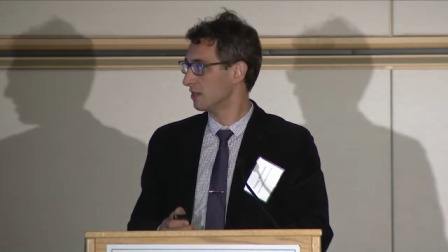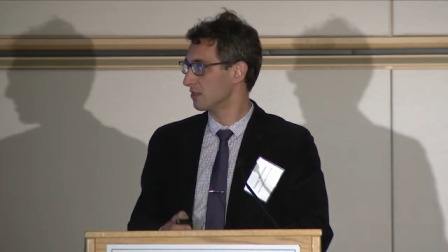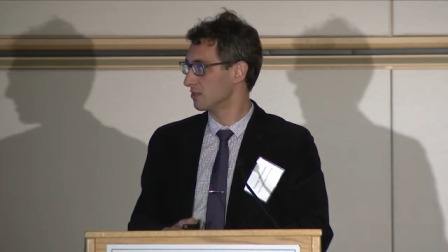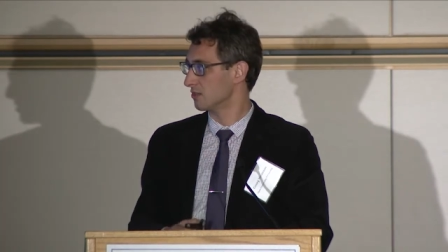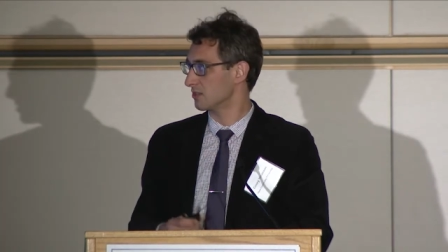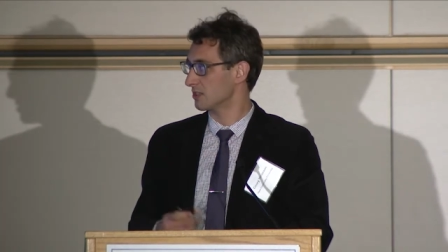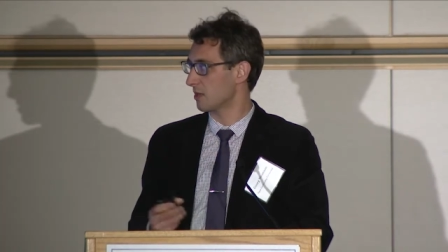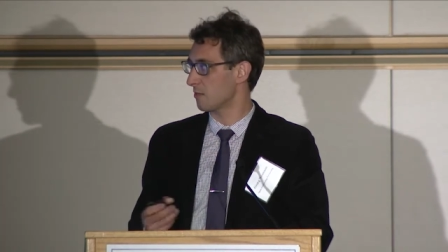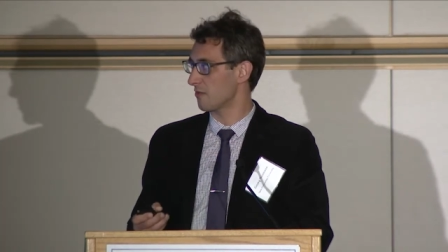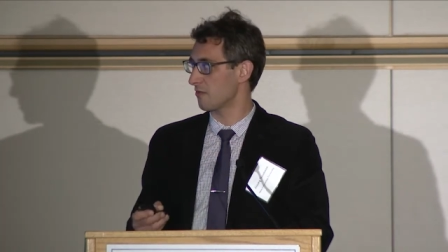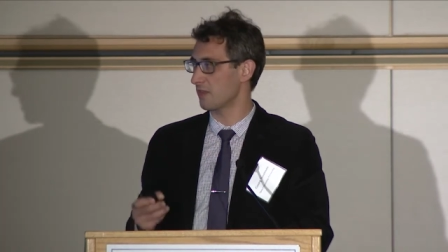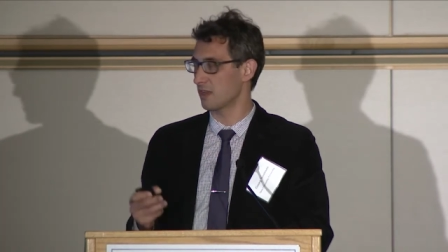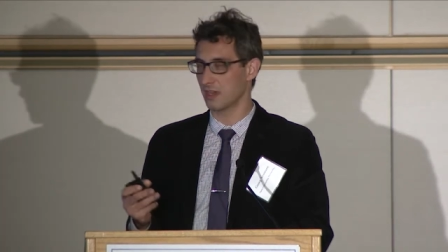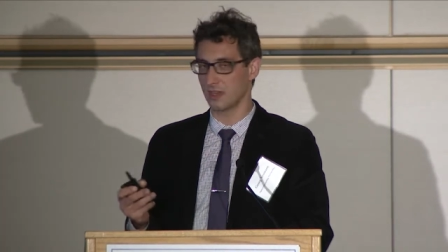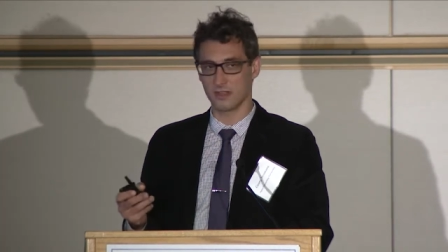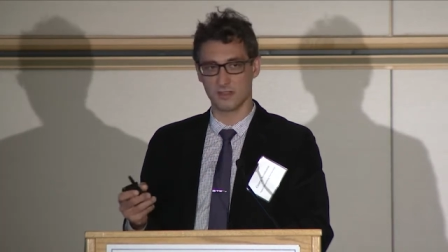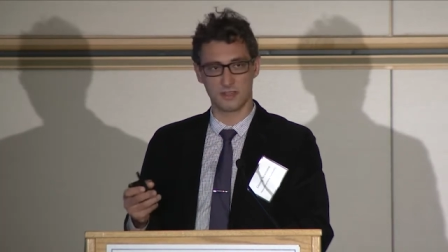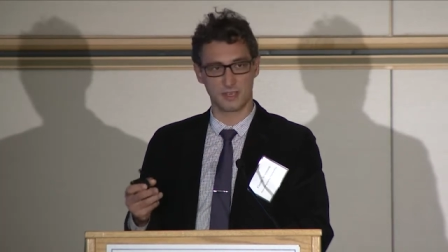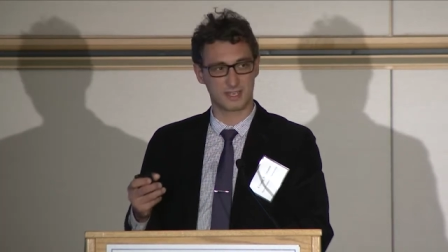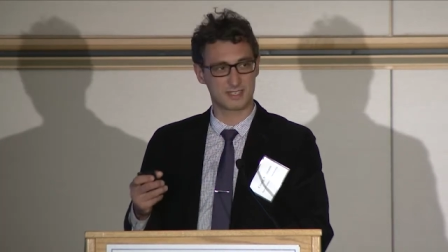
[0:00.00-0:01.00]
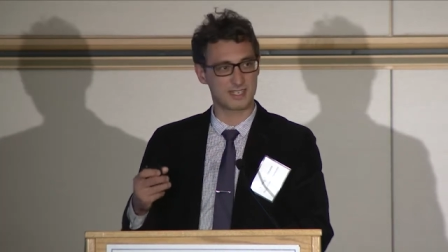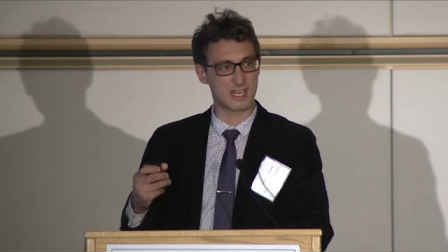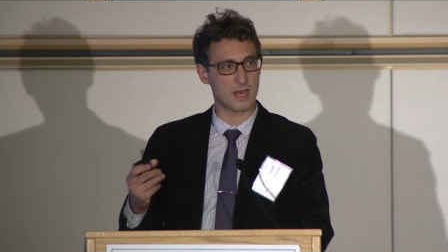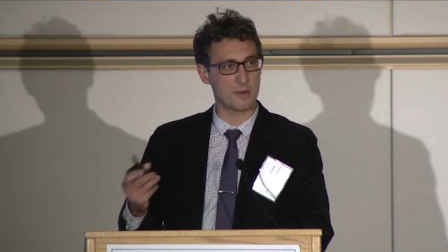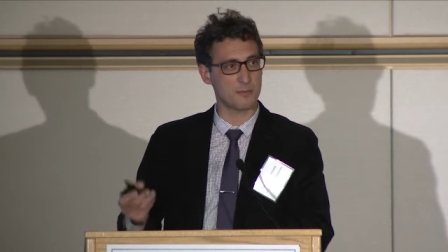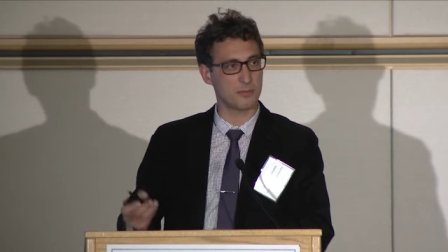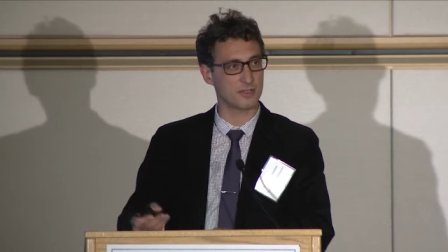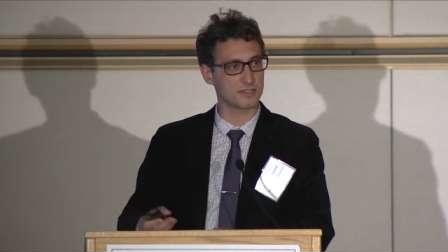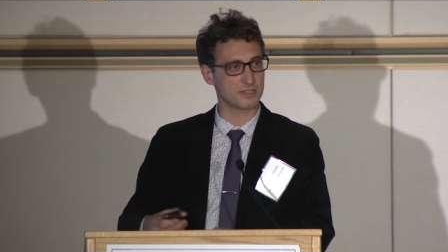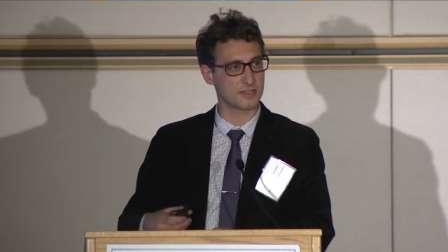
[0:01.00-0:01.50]
So some of the
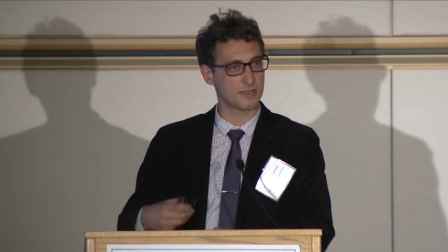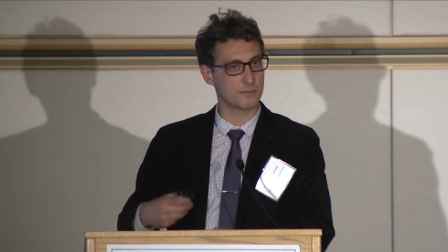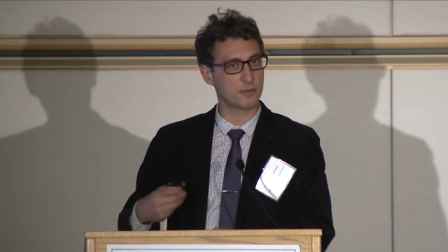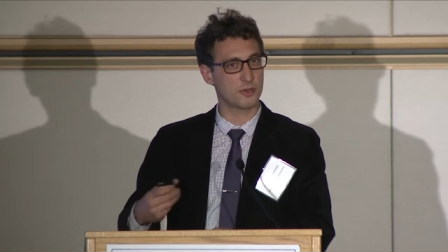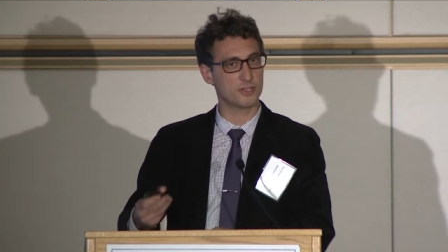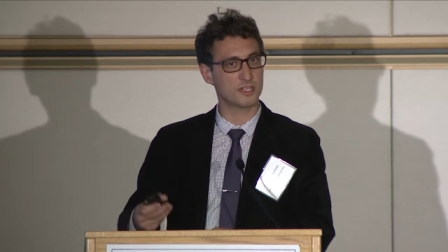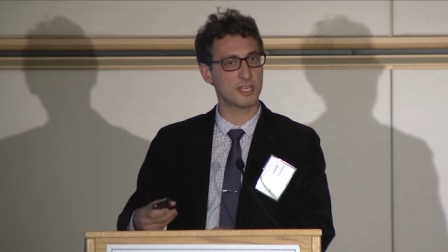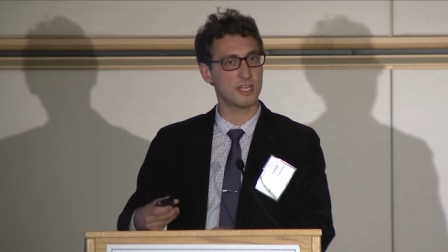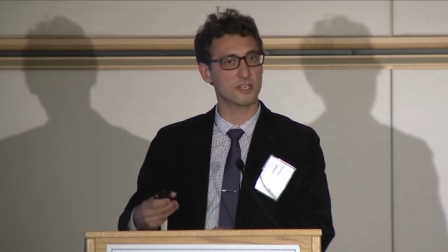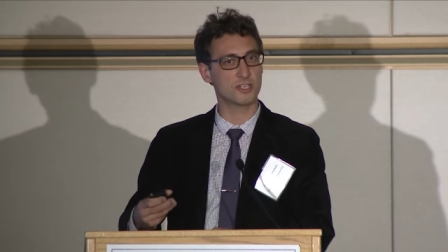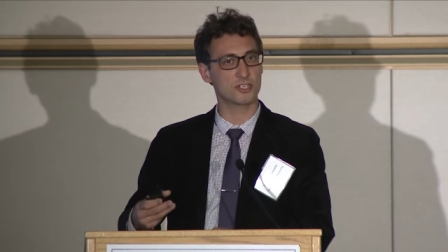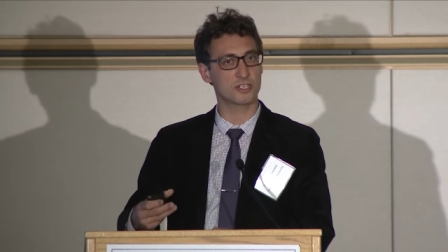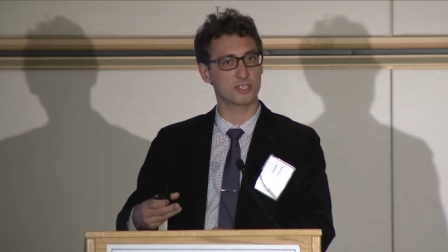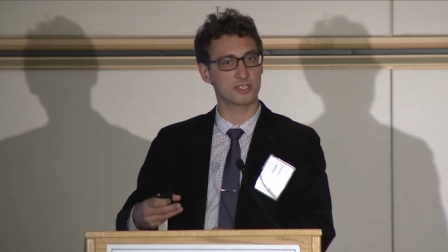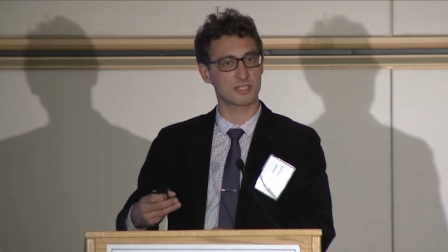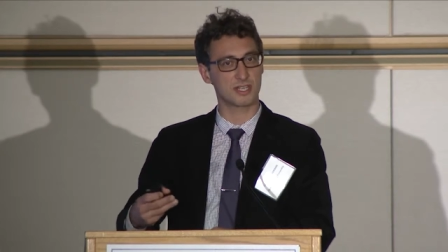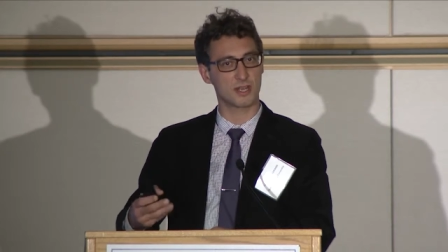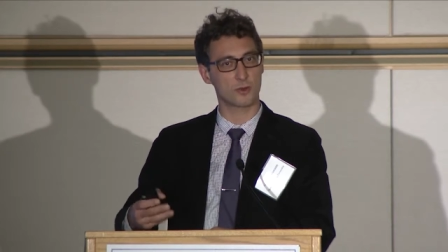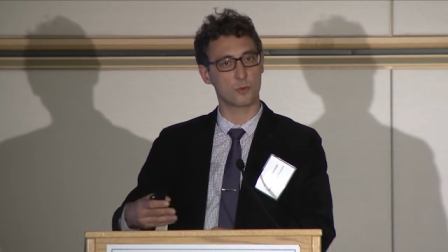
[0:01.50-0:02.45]
examples and the potentials,